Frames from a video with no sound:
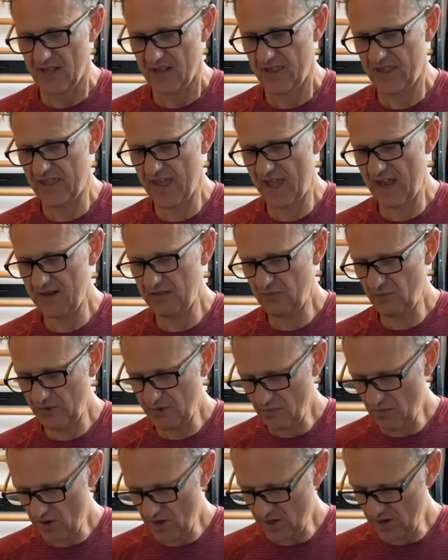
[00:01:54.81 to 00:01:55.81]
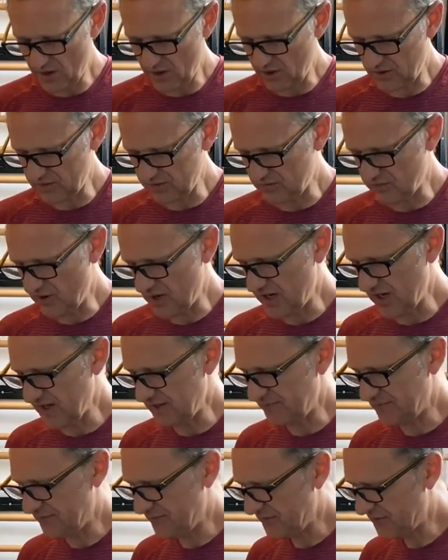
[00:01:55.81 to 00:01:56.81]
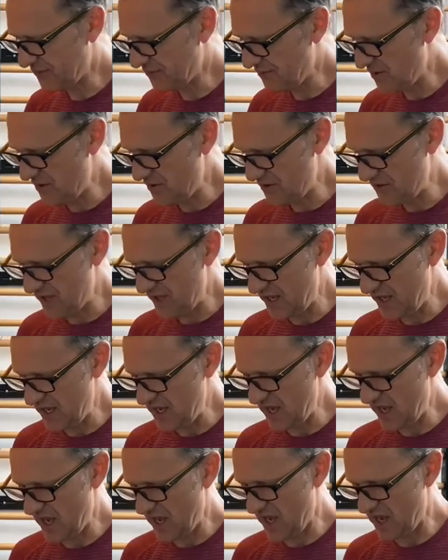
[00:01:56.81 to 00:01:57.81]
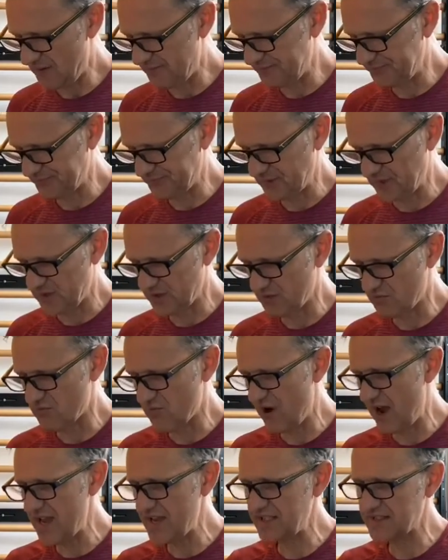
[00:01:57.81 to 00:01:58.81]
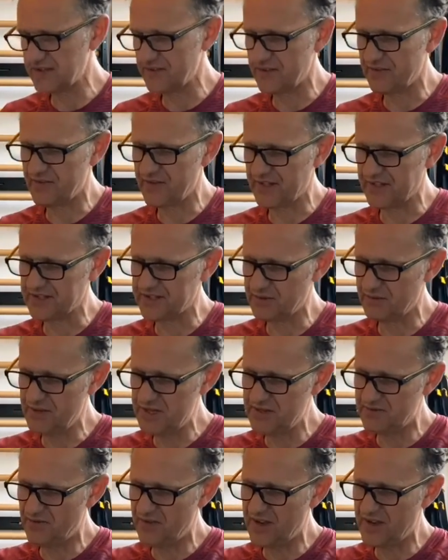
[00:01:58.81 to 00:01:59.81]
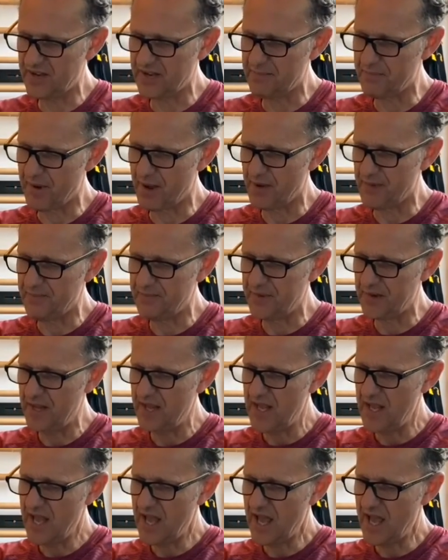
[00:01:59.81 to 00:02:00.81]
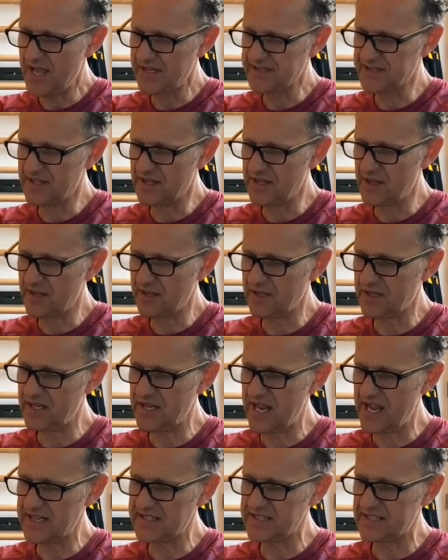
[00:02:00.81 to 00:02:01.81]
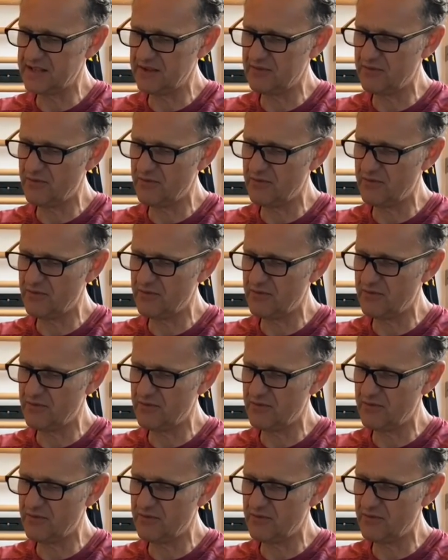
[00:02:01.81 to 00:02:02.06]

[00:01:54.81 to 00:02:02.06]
Then we work on running through the rays of the finger. So each finger bone has a connecting